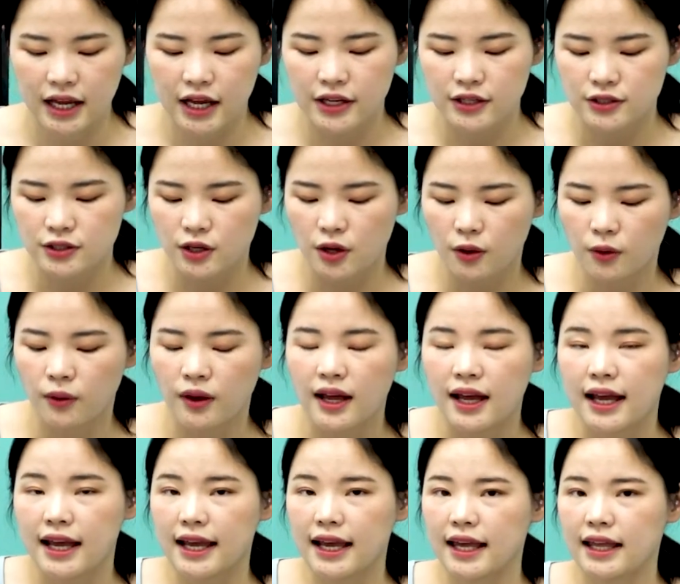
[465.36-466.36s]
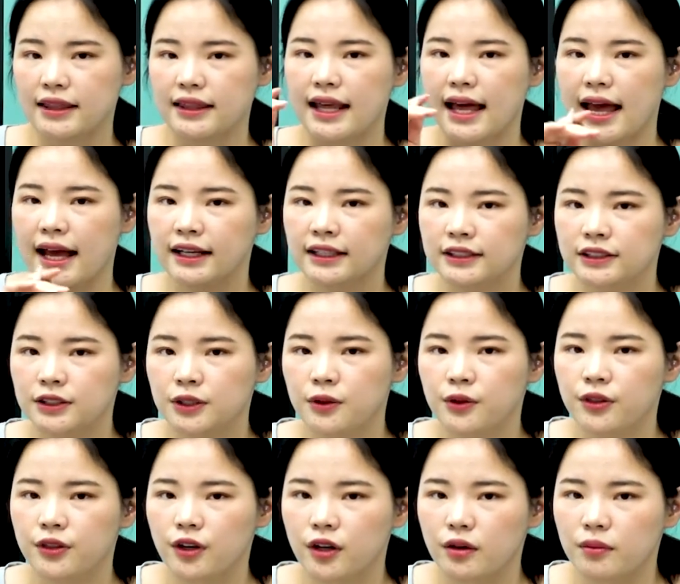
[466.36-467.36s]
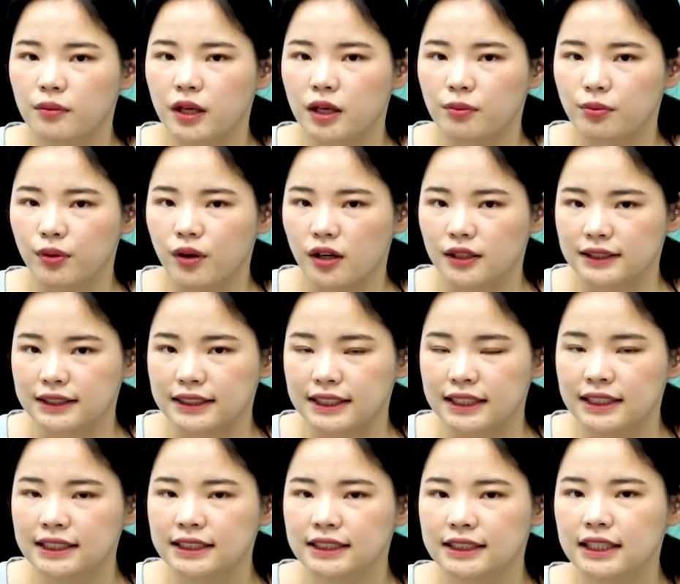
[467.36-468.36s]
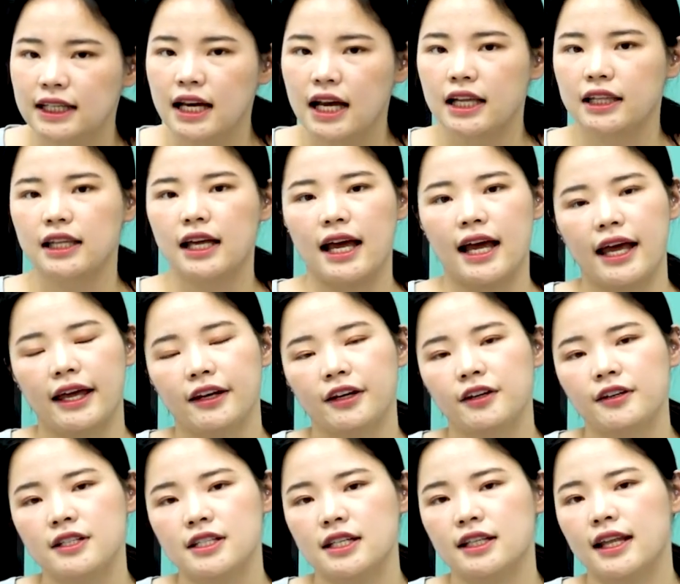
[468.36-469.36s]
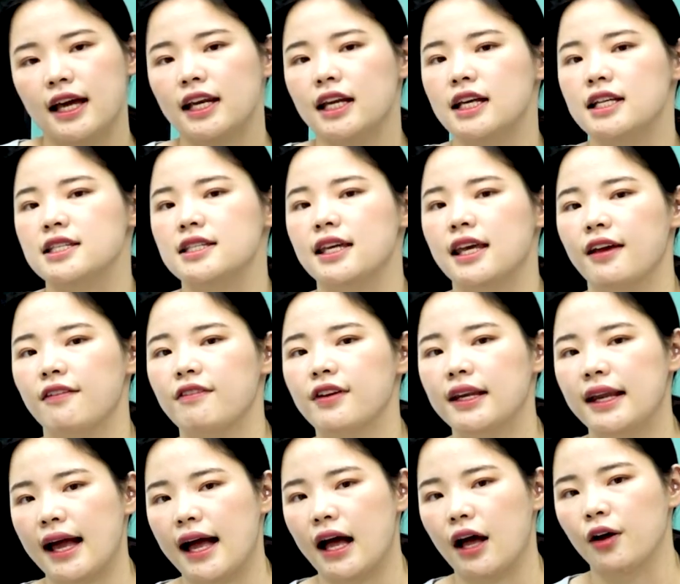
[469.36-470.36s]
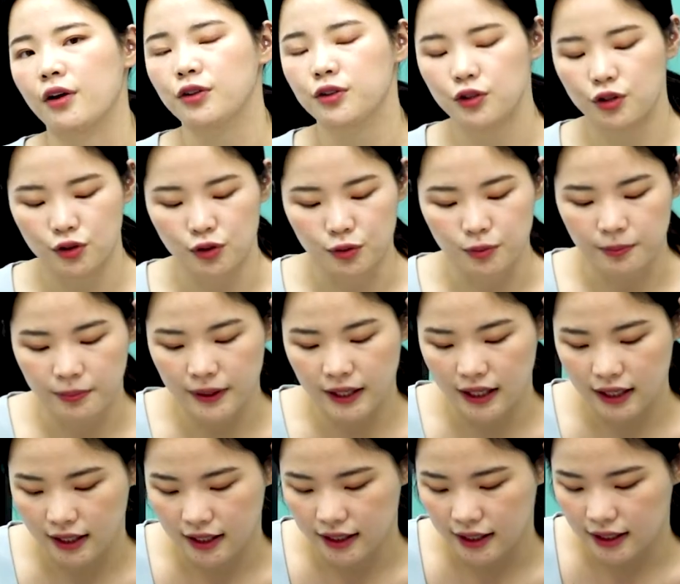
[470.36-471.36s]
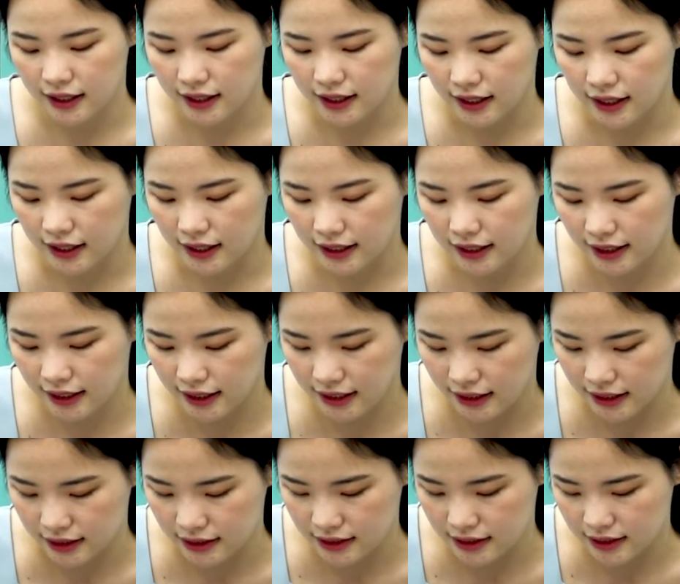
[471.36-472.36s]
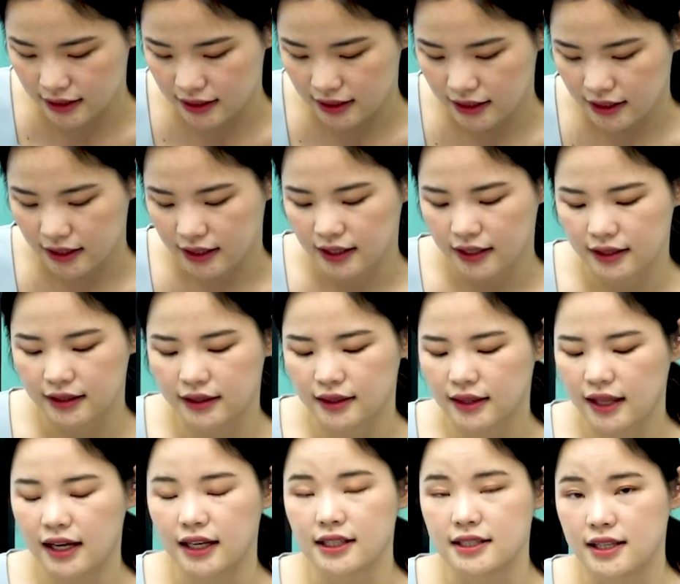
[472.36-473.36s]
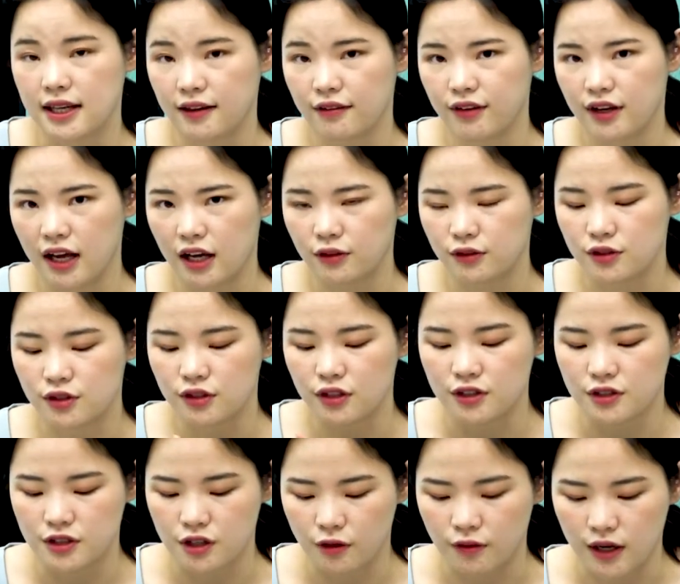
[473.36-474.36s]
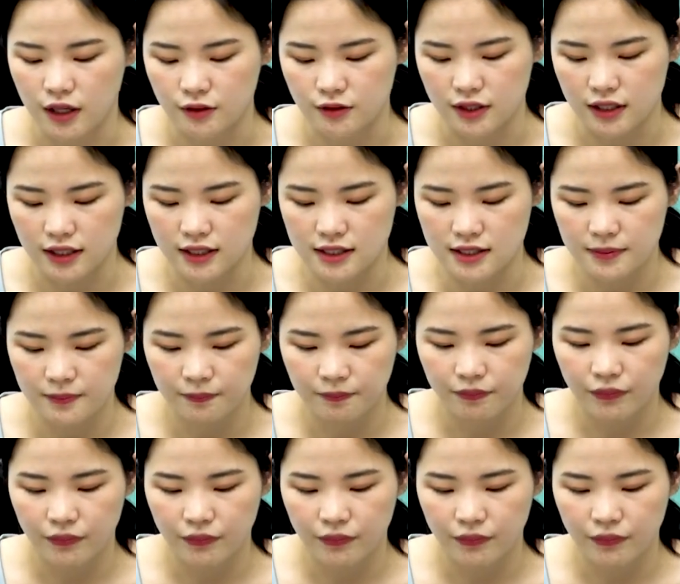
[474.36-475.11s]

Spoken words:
So in exothermic process, the energy that is given out would be heat that is given out to the surroundings.